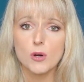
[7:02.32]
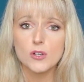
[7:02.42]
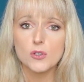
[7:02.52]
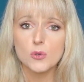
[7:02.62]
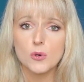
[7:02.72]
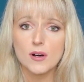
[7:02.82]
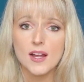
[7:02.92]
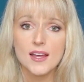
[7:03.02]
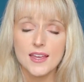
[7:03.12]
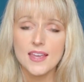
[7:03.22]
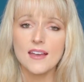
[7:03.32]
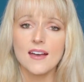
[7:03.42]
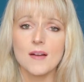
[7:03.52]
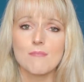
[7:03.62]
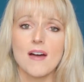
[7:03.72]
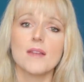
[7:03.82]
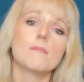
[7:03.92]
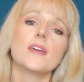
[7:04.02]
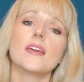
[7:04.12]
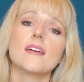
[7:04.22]
what your income
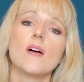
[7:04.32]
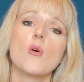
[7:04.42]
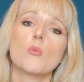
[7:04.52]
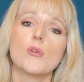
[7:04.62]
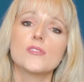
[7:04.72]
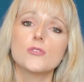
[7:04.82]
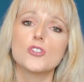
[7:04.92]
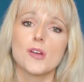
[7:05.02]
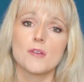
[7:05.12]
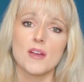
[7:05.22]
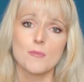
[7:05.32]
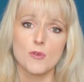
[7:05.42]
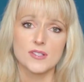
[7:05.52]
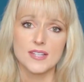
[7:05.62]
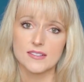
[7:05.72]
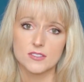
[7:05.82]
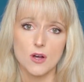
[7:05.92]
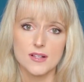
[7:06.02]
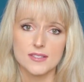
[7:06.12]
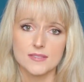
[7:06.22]
might be once you generate more sales
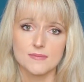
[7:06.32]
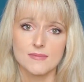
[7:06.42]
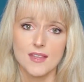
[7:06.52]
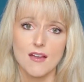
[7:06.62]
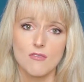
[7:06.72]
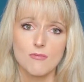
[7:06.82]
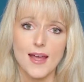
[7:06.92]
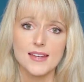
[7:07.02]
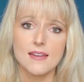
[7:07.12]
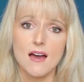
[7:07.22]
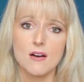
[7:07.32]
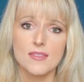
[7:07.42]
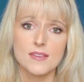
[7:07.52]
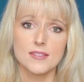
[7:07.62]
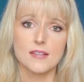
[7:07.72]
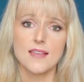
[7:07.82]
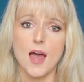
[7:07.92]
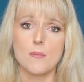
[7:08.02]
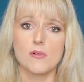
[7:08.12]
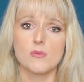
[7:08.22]
calls. Right now in this
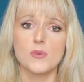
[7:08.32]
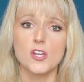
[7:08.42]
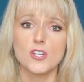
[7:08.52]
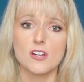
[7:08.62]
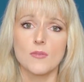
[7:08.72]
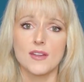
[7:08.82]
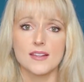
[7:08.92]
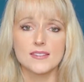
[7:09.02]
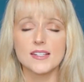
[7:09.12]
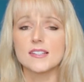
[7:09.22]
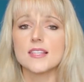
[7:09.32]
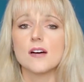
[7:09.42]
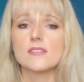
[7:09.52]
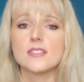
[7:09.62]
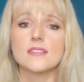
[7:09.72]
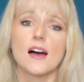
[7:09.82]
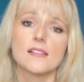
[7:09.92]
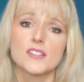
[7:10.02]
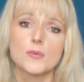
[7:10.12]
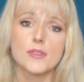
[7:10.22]
example, we generated
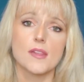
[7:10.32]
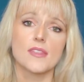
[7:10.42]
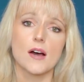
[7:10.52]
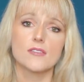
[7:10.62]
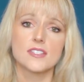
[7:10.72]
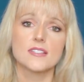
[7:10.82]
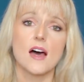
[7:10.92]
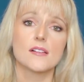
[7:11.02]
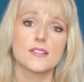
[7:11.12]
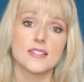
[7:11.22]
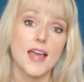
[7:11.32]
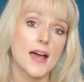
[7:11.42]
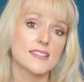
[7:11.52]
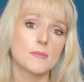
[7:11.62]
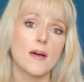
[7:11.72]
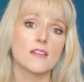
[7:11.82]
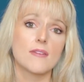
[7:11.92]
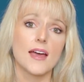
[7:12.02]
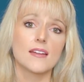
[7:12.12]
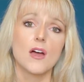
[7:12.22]
$6,000 with $1,000 in ad spend,
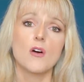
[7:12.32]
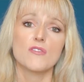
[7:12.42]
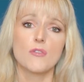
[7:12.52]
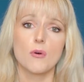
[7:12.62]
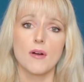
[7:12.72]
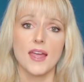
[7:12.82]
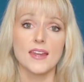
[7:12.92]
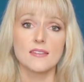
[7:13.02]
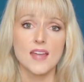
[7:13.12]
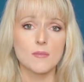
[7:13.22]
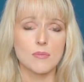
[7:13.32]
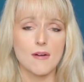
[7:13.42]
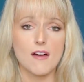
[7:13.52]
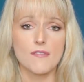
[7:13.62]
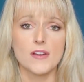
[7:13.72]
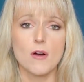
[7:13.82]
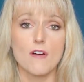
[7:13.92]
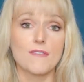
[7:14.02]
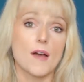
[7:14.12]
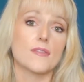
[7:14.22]
right? For a net profit
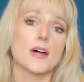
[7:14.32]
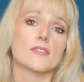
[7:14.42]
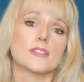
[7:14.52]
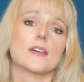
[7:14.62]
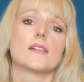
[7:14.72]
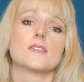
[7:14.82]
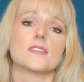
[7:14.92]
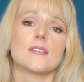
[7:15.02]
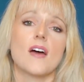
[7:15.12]
of $5,000.